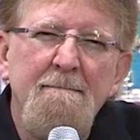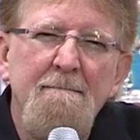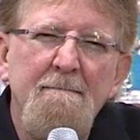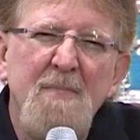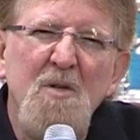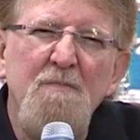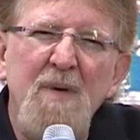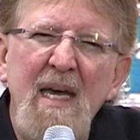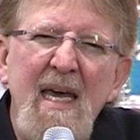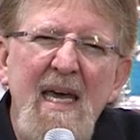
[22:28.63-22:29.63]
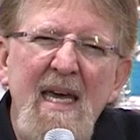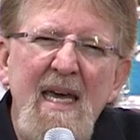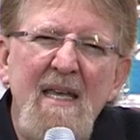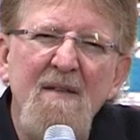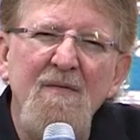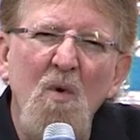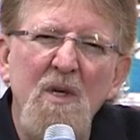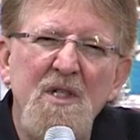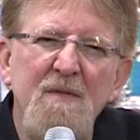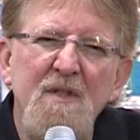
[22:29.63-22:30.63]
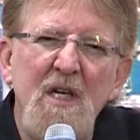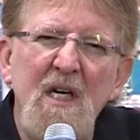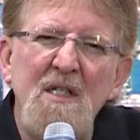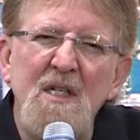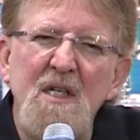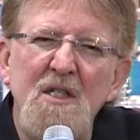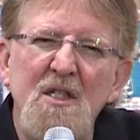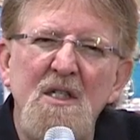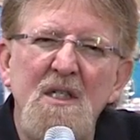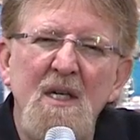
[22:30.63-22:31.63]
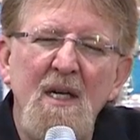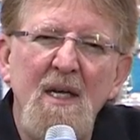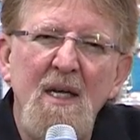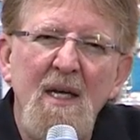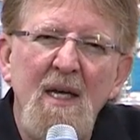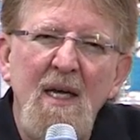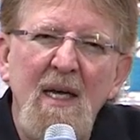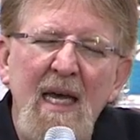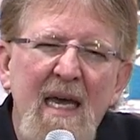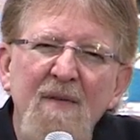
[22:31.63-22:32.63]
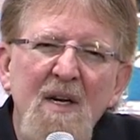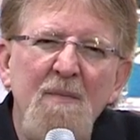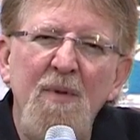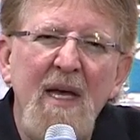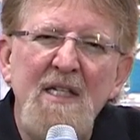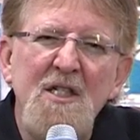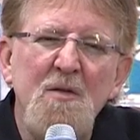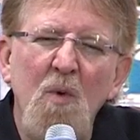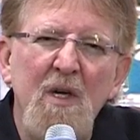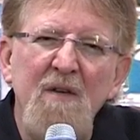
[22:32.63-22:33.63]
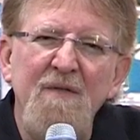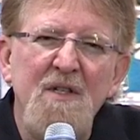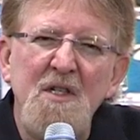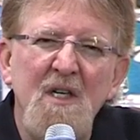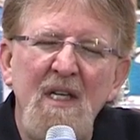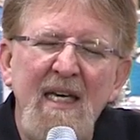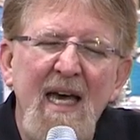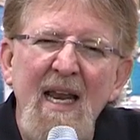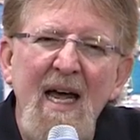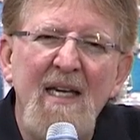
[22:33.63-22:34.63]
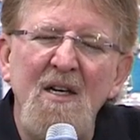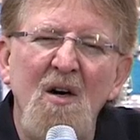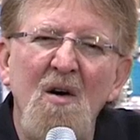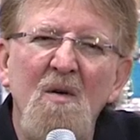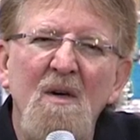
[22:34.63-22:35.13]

to be the voice of Jesus, even in places where you physically cannot go,